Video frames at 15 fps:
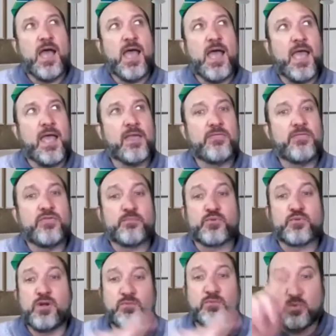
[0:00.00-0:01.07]
and the
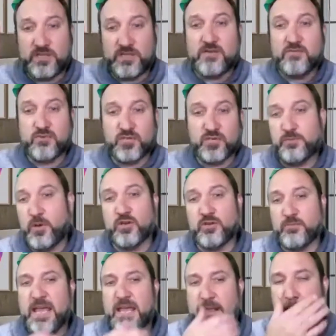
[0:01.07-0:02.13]
prompt would then
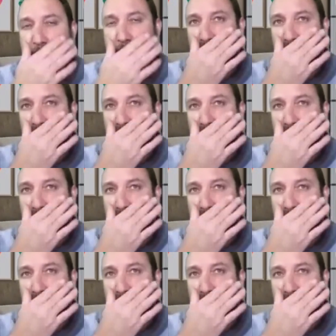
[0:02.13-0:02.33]
respond back.